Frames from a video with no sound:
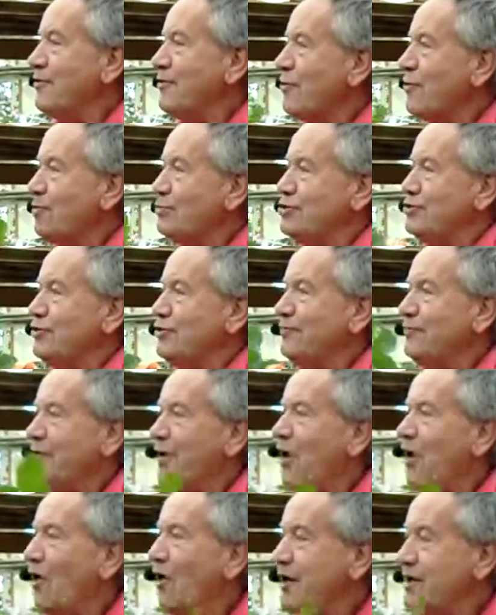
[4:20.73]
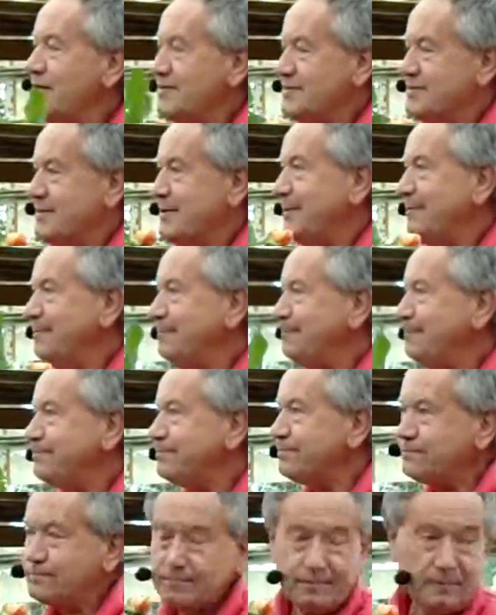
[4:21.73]
option for height.
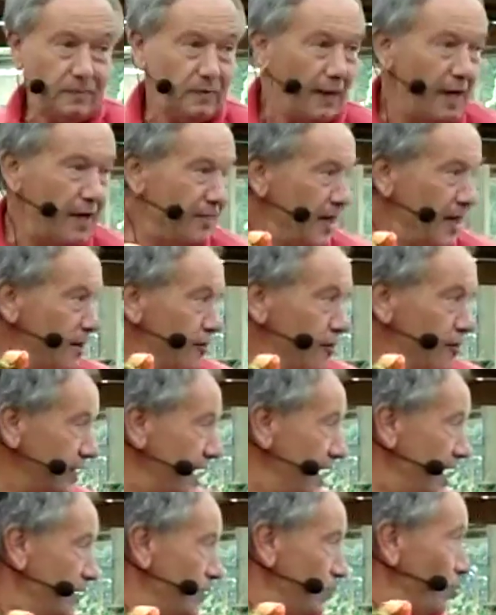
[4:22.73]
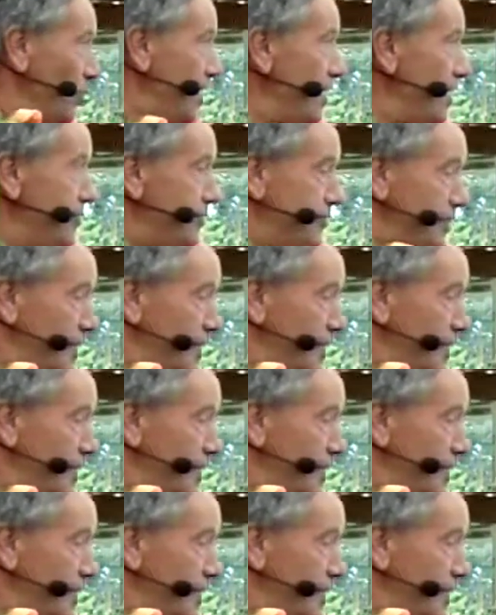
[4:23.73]
There again with